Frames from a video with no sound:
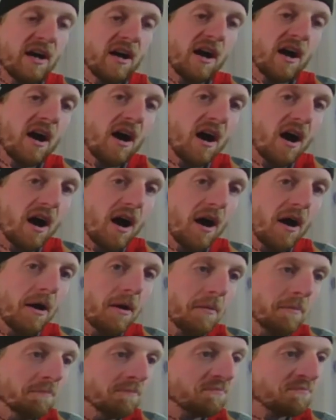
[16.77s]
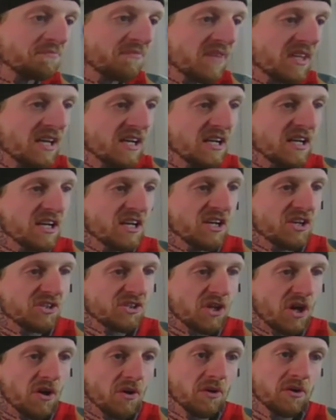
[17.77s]
We're
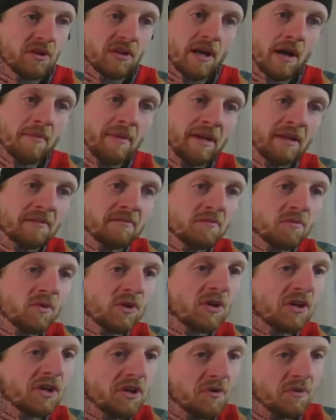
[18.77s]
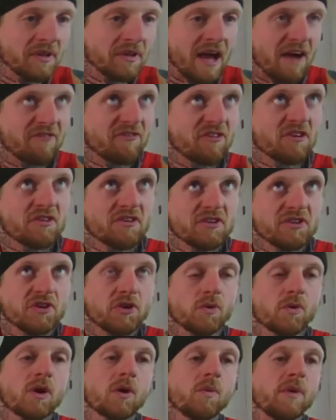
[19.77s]
going to do without further
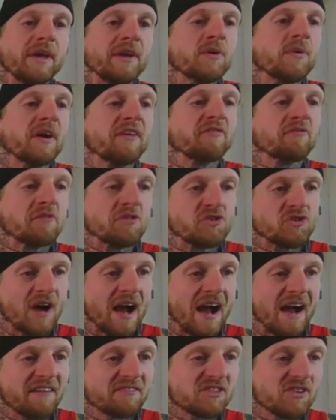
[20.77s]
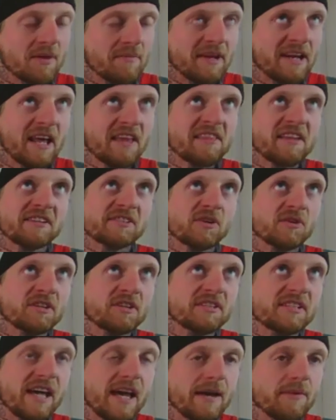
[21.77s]
ado. We're a week away from the draft, so anything's on the
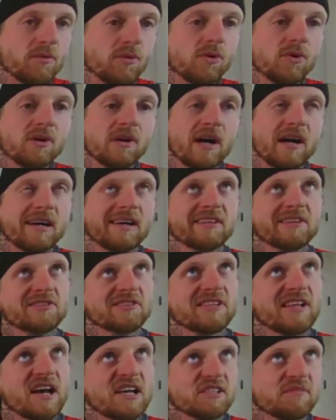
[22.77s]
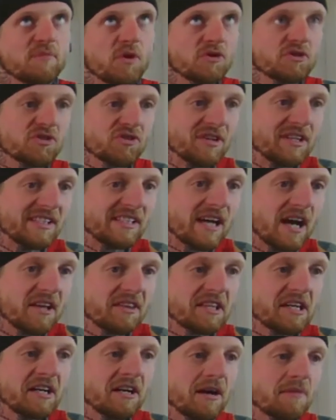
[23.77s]
table. There's a lot of smoke screens out
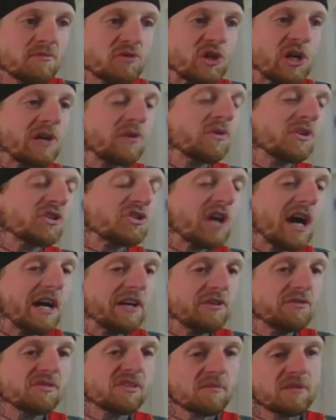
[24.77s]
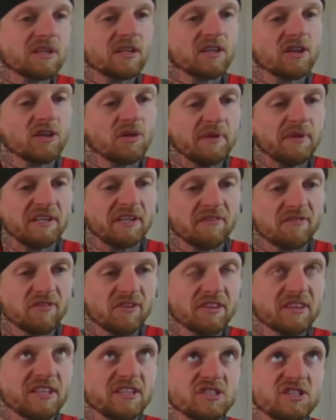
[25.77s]
there. I'm going to try to do something a little bit
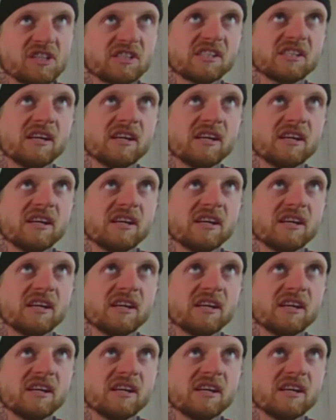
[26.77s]
different than just